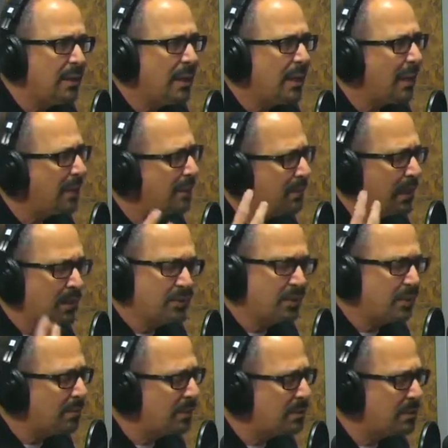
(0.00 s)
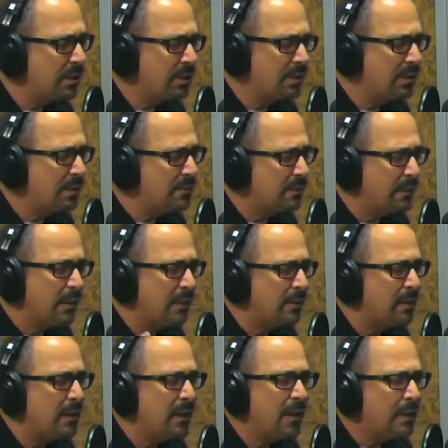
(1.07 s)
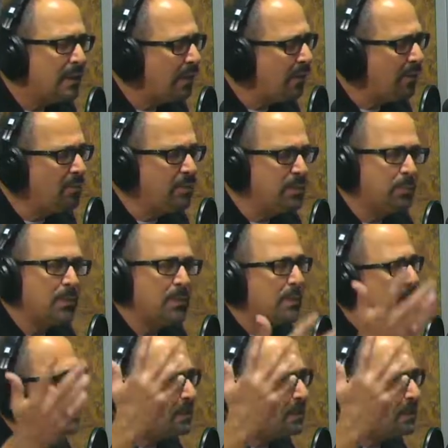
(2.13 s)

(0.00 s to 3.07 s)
and I'm not talking about John Christ, but other, they always put these